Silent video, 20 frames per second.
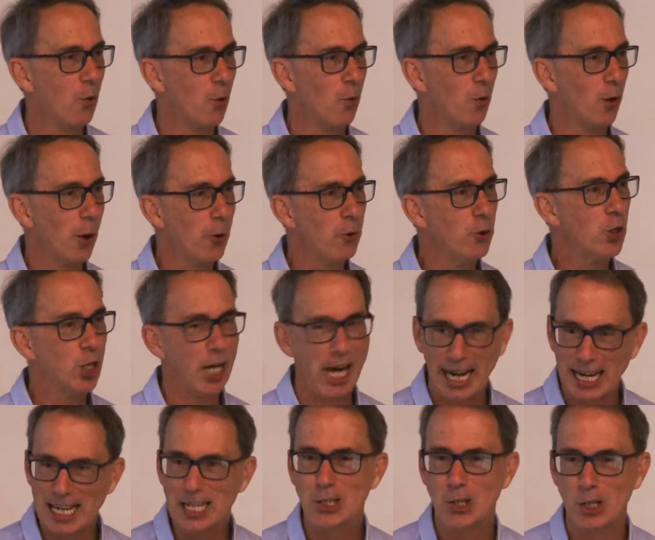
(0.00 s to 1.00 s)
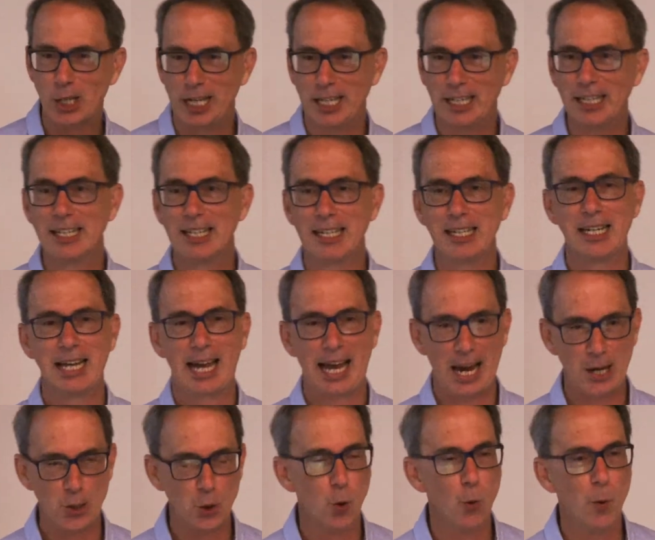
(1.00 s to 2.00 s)
although challenging,
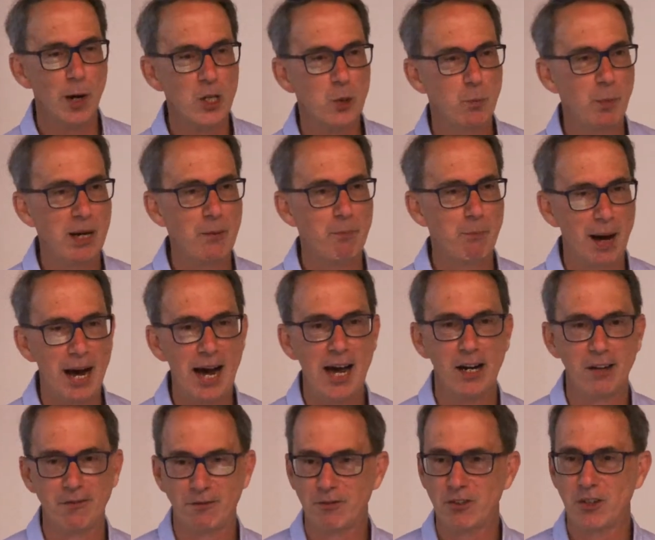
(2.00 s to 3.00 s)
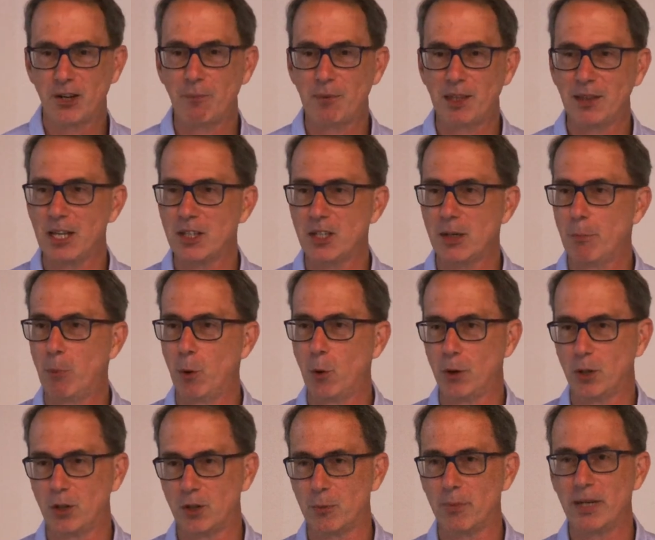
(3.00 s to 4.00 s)
has always been part of something that's
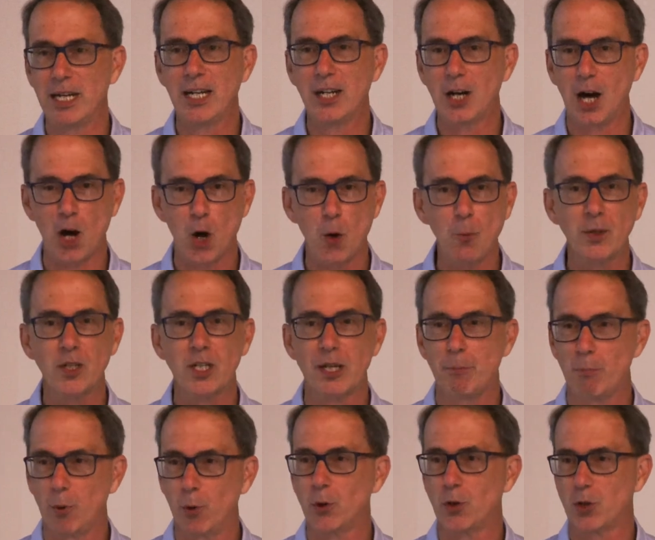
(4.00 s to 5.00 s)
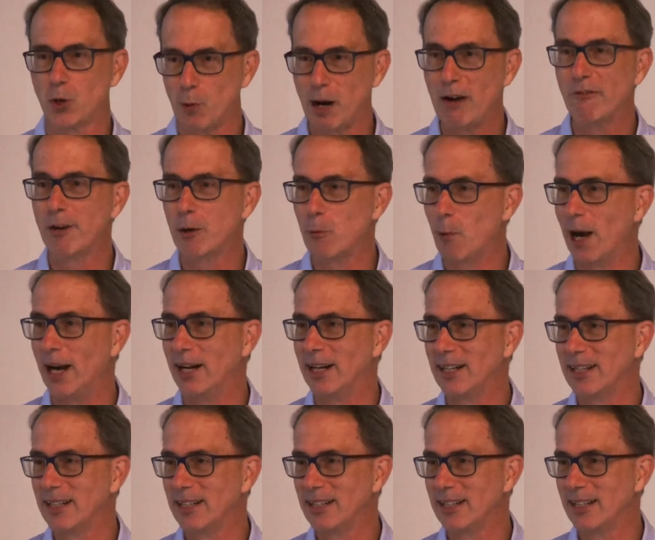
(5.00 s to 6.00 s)
important to me, and I hope it's important to everyone
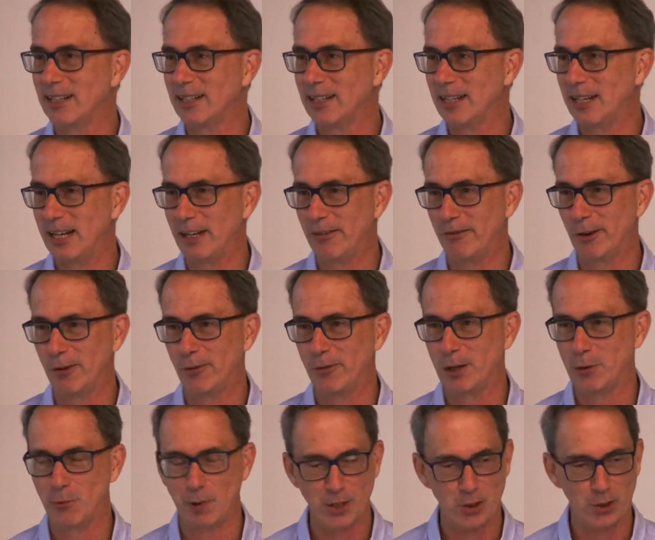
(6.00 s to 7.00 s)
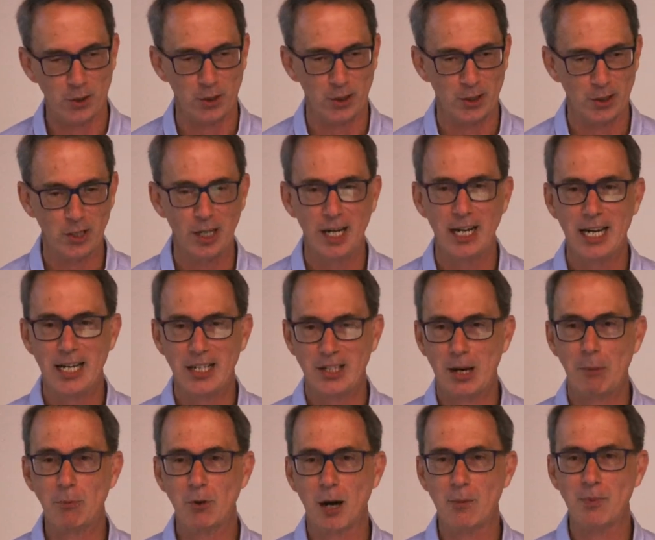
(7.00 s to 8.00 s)
involved in research.
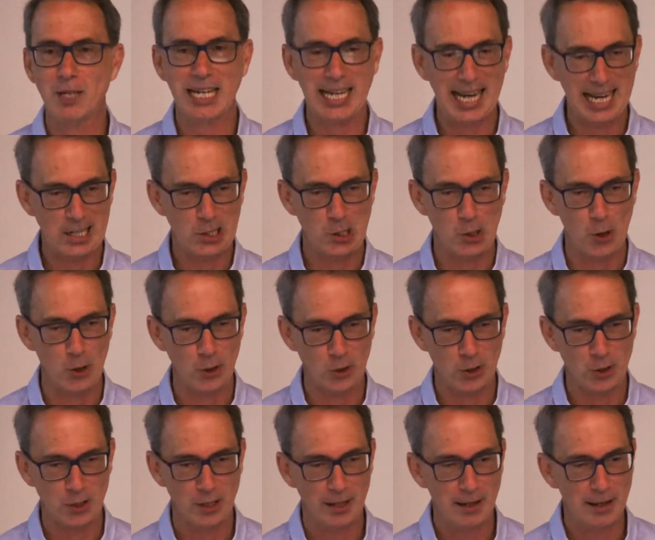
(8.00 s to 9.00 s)
Sometimes it gets lost.